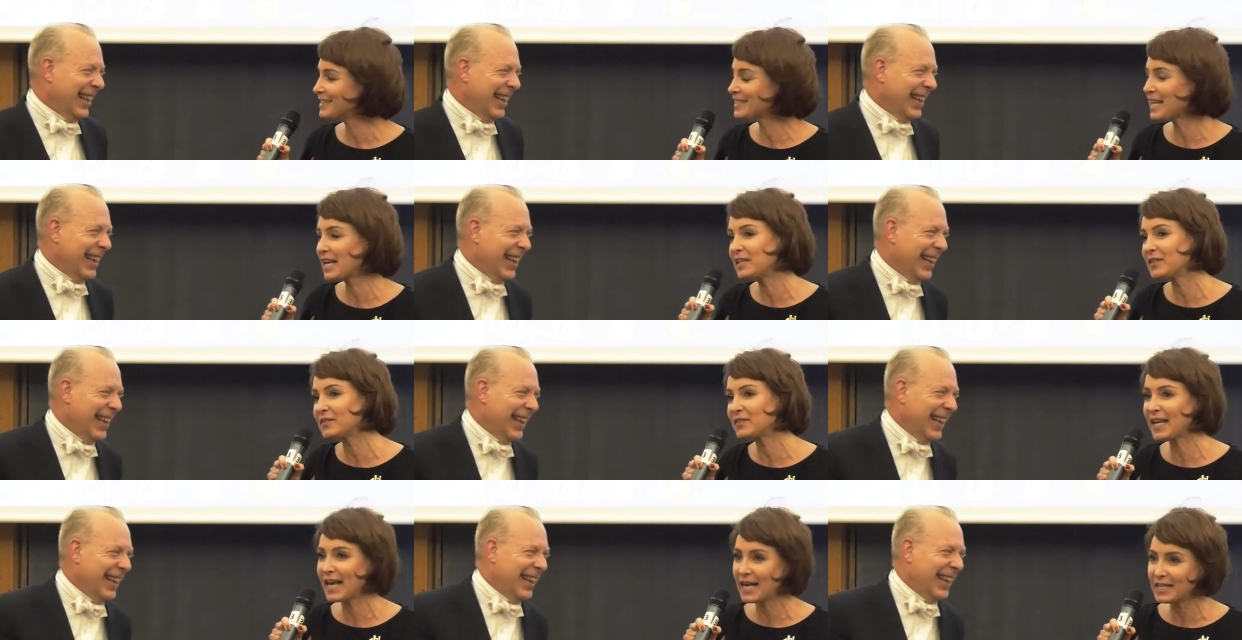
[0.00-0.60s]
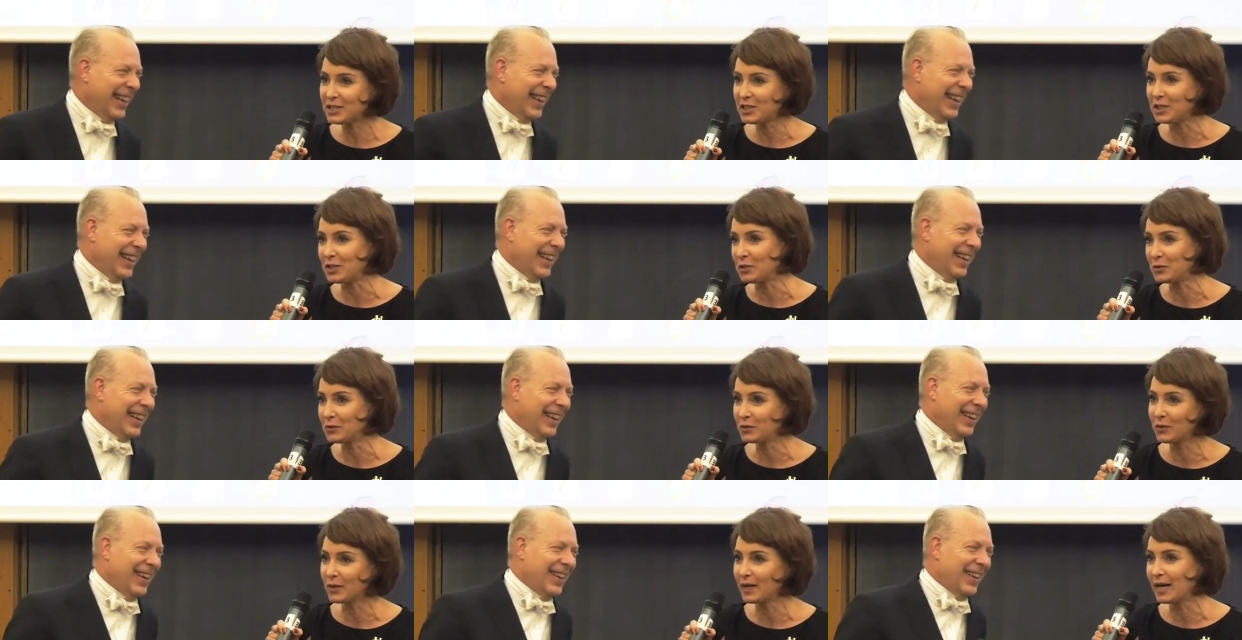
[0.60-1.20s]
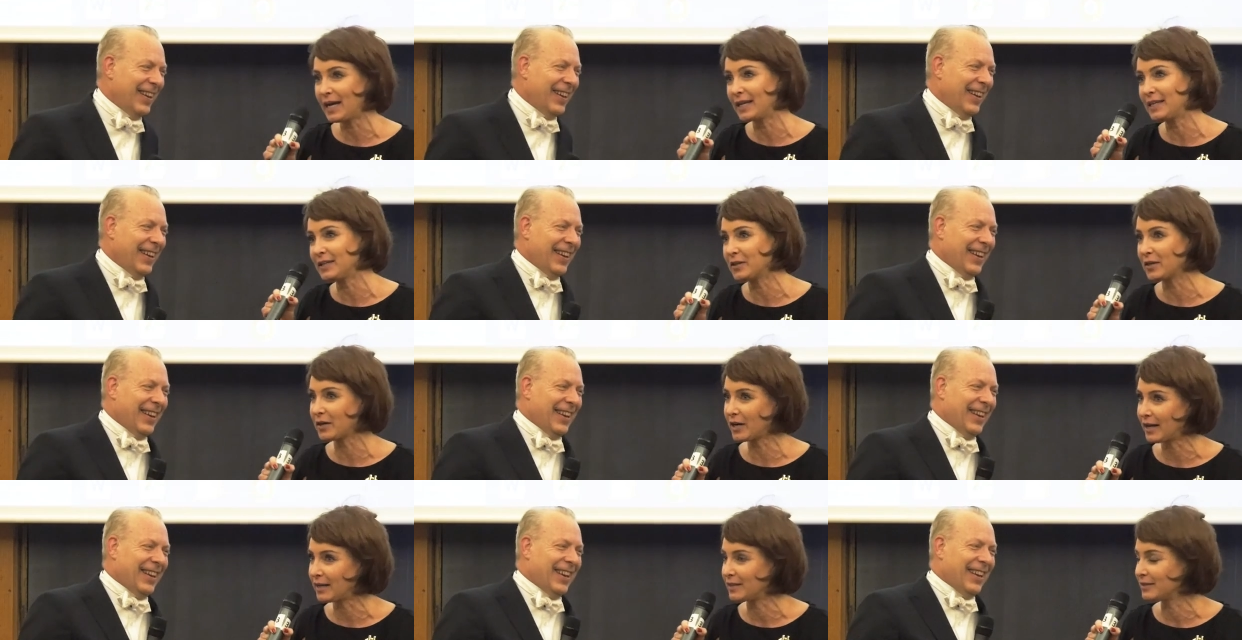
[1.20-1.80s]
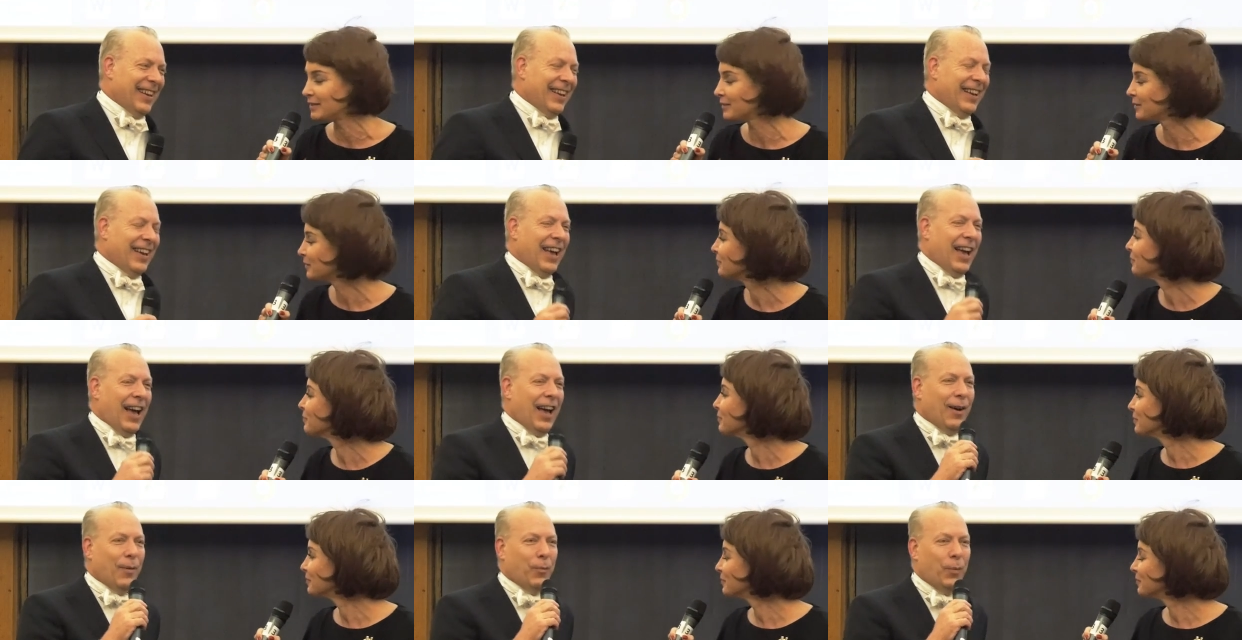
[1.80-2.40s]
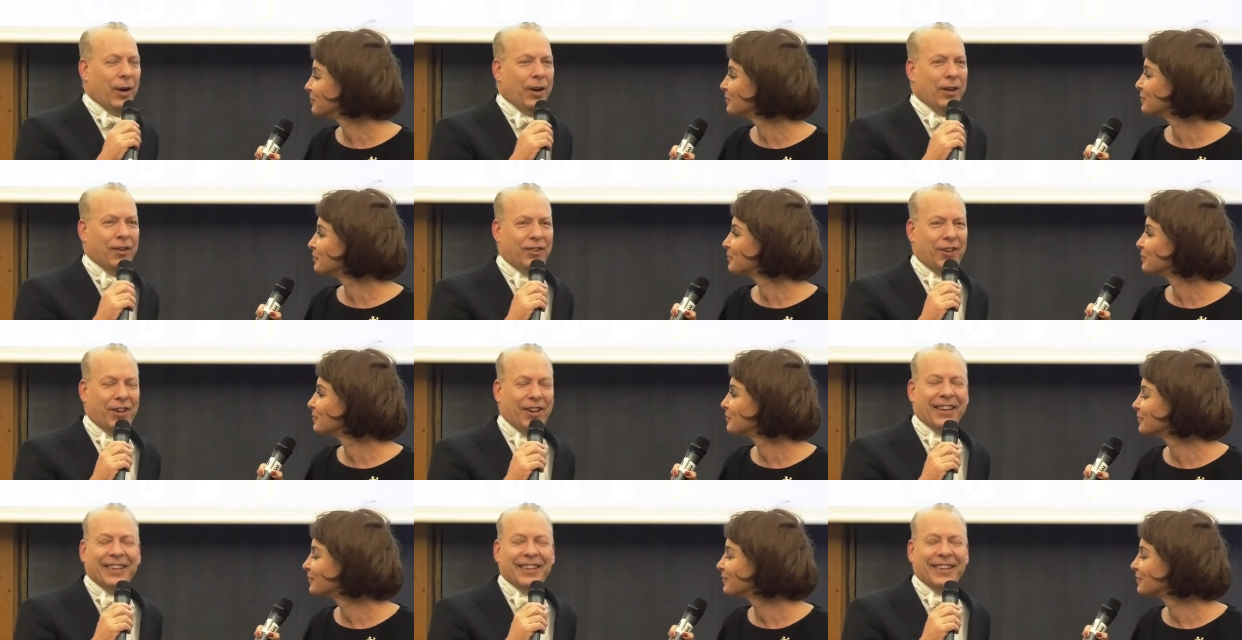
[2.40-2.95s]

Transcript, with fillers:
Speaker 1: it's kind of catchy, you know, Ayn Rand.
Speaker 2: where did you,